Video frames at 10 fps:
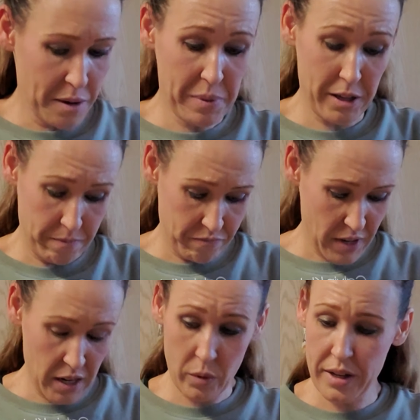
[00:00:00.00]
But
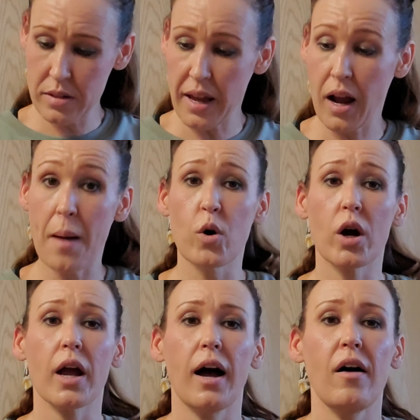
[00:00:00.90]
anyways, I got
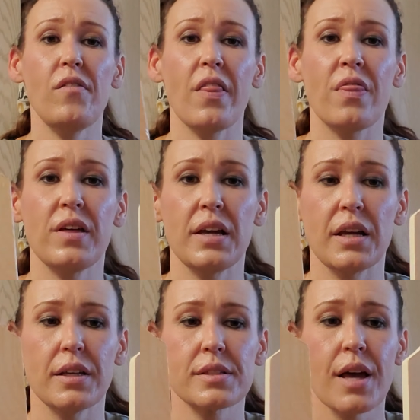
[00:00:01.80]
more of
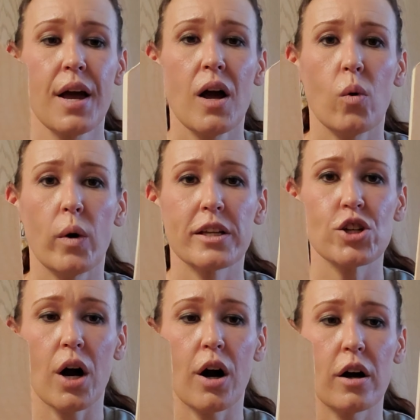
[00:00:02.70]
these, which
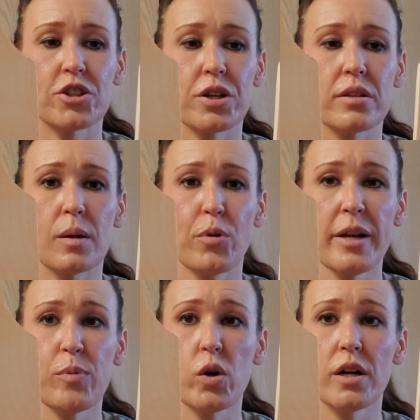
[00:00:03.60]
are just the
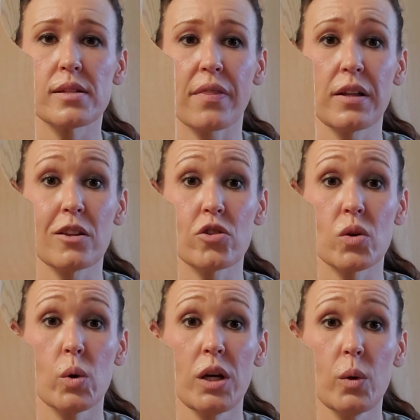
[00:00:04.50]
breadboards. I think they're so
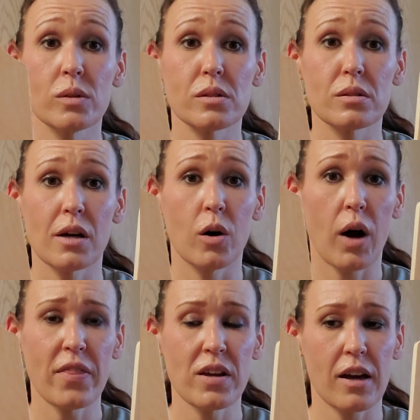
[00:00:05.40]
cute, so
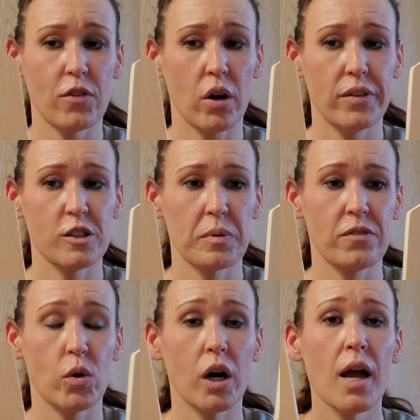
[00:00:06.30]
I think I've hauled these
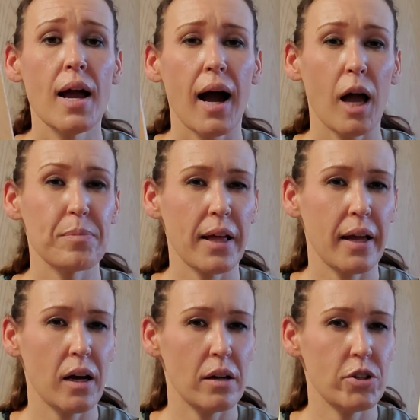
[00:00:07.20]
before. I plan
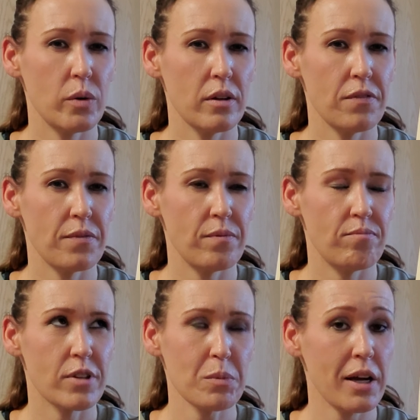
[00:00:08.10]
on doing
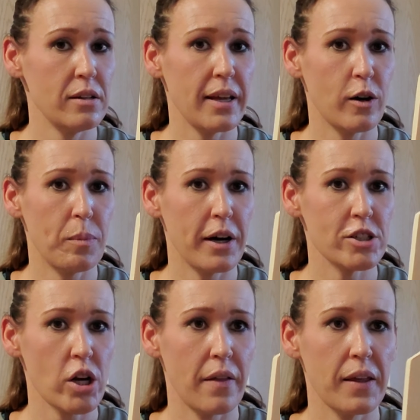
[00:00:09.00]
some kind of
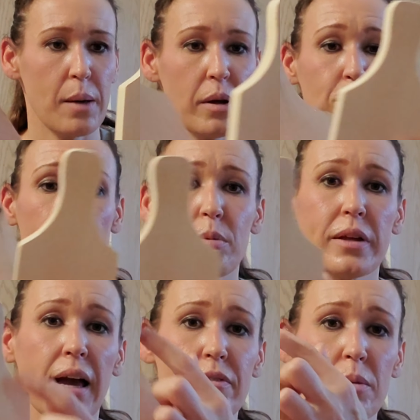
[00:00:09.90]
decoupage on them and probably
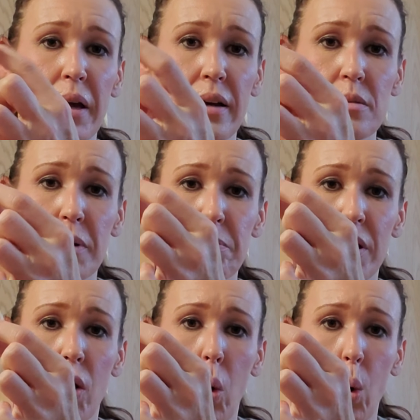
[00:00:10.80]
having my husband put
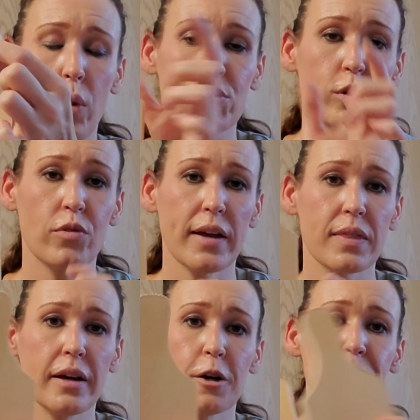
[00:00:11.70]
a hole through right
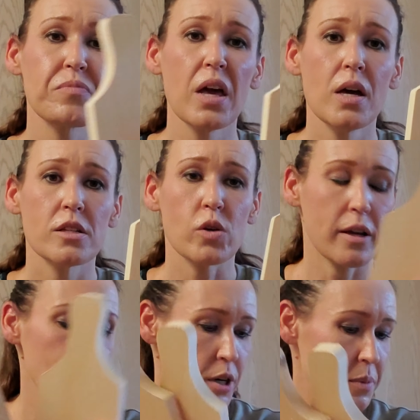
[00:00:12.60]
there so I can
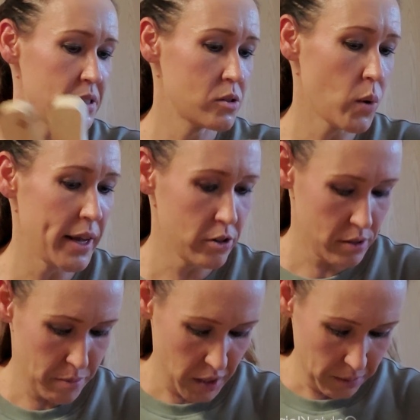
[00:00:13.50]
put a piece of twine or
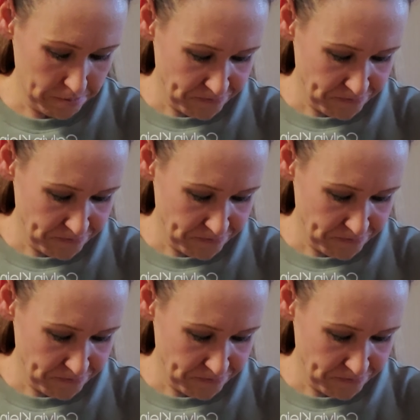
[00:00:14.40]
something.